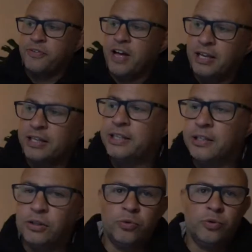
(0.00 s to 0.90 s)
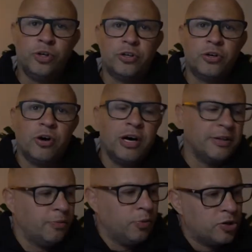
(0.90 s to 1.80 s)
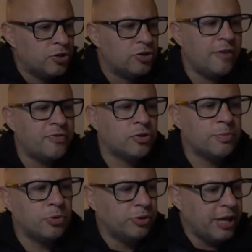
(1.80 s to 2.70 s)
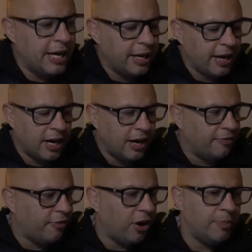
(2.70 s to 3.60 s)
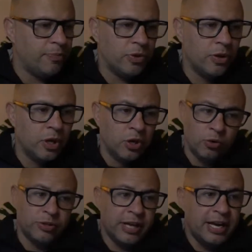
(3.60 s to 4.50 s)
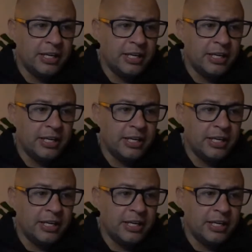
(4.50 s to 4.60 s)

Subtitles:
Valley little nerd guy that works on JavaScript all day and can't fight, or Danny